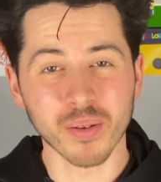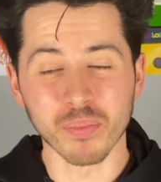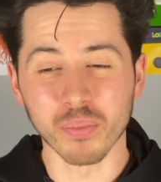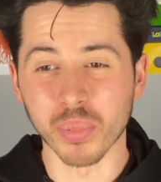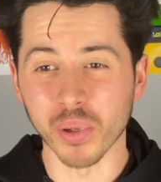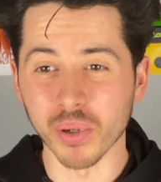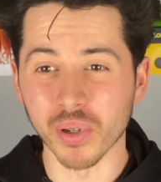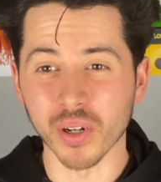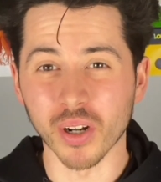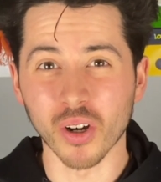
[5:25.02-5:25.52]

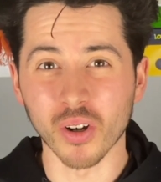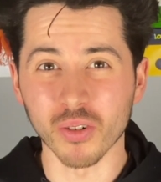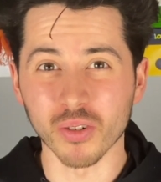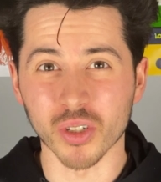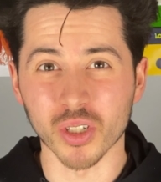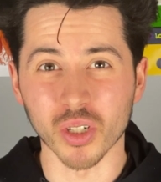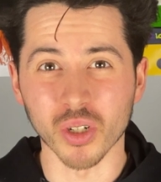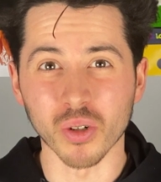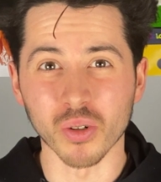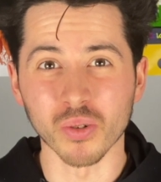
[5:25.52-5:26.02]
but
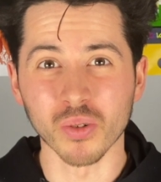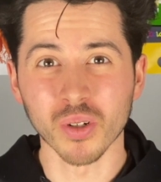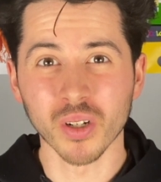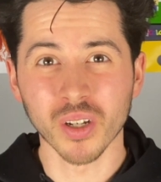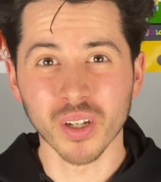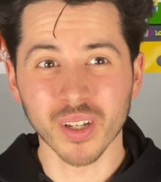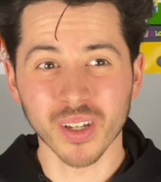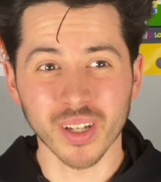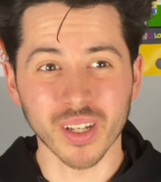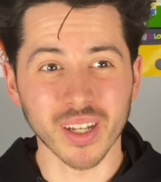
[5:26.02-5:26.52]
also
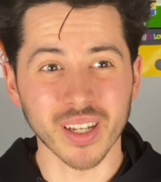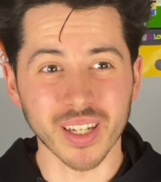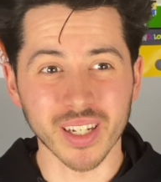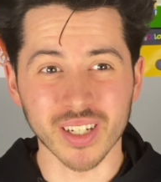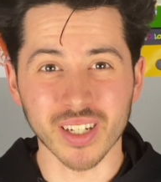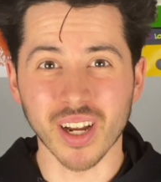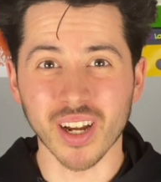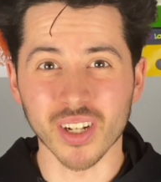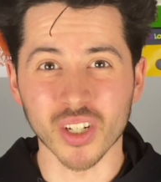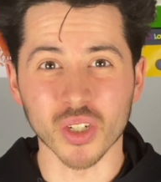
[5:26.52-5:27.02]
it's
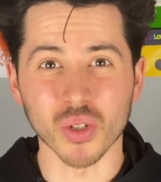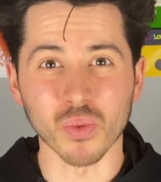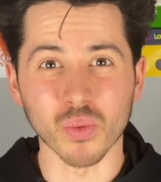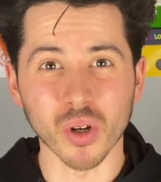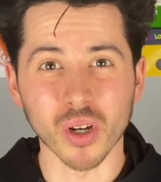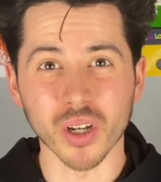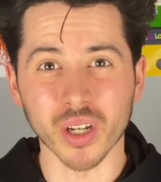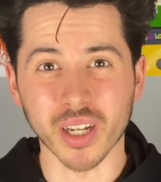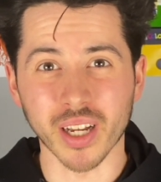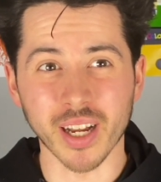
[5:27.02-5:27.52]
hard to
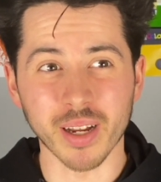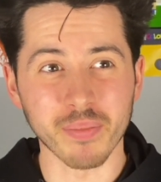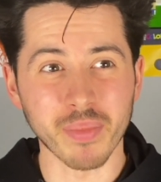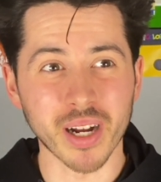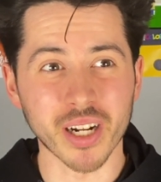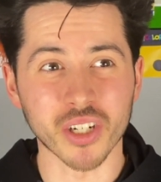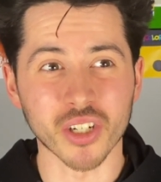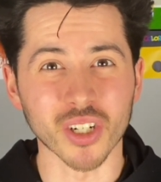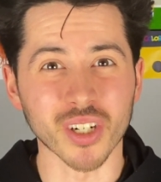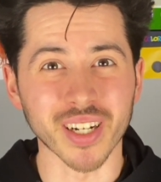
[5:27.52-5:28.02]
work, I
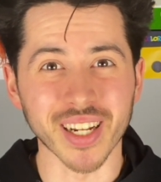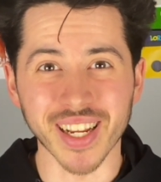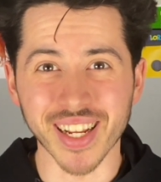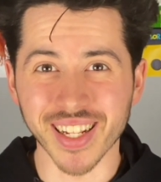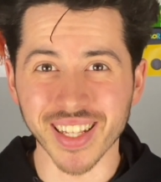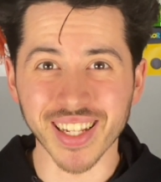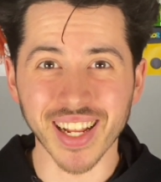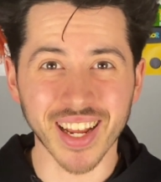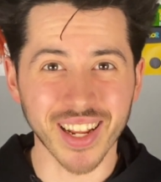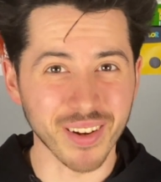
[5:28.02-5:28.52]
imagine,
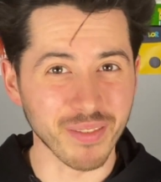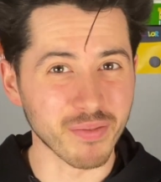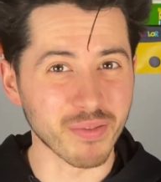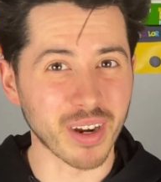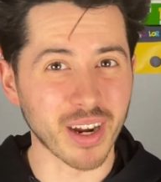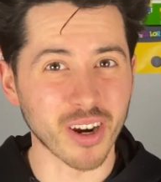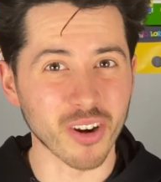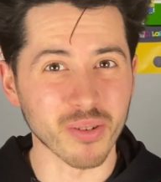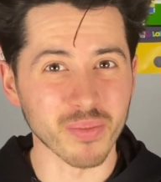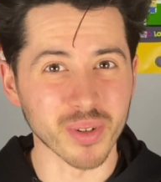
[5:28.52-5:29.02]
in that
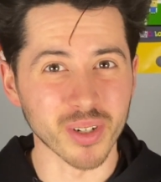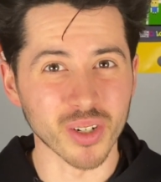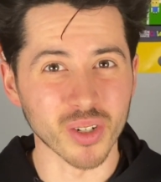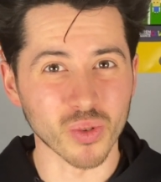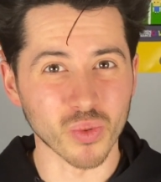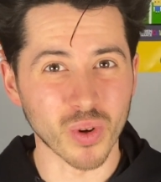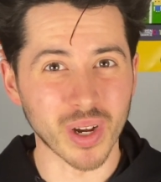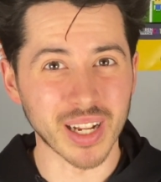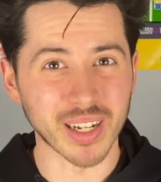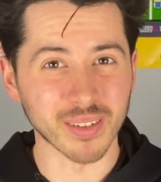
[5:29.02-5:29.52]
environment as
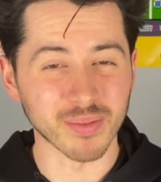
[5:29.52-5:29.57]
well.